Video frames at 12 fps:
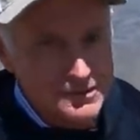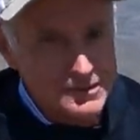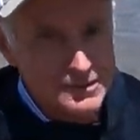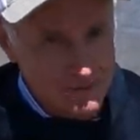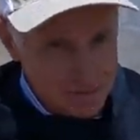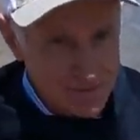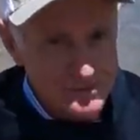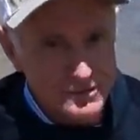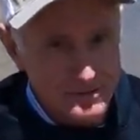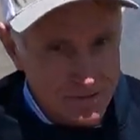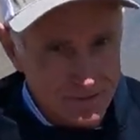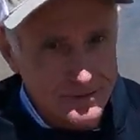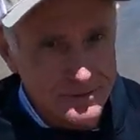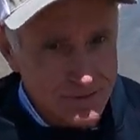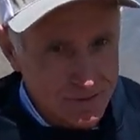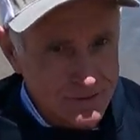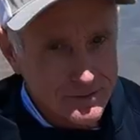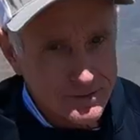Pompano,
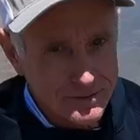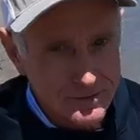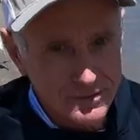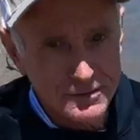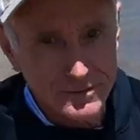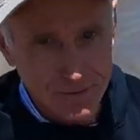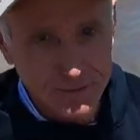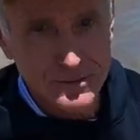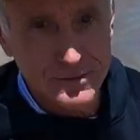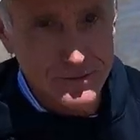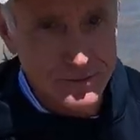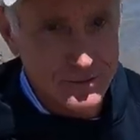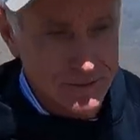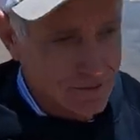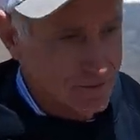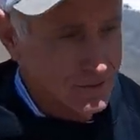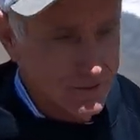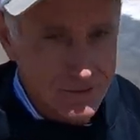high tide. Right before,
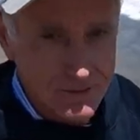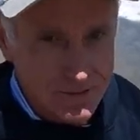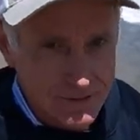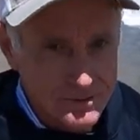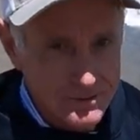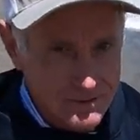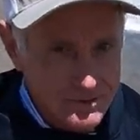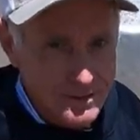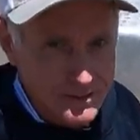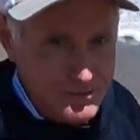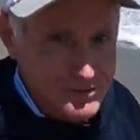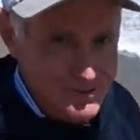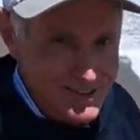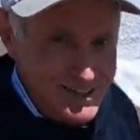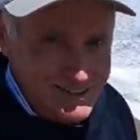right after, and a high tide.